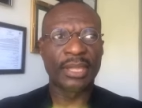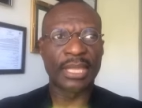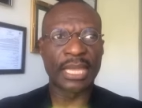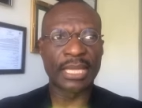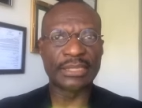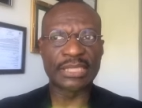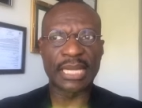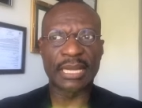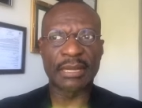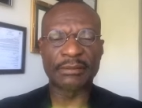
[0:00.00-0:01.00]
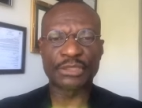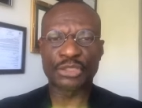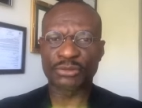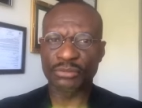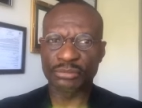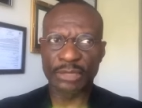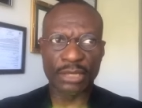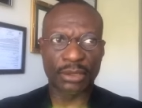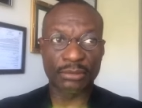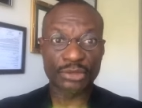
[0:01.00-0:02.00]
And, uh, you
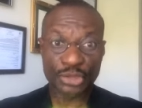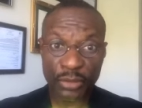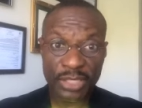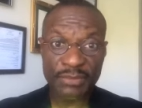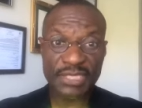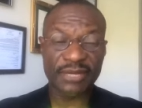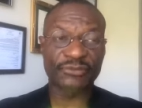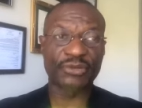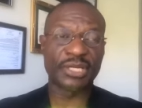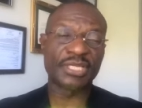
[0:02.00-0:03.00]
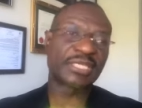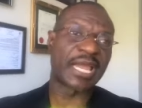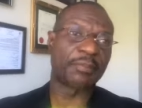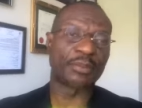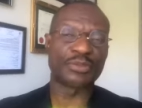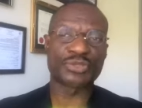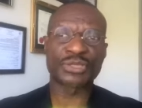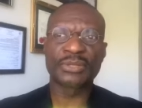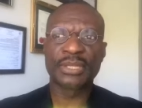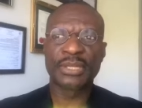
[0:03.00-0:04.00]
know, showed himself to the disciples.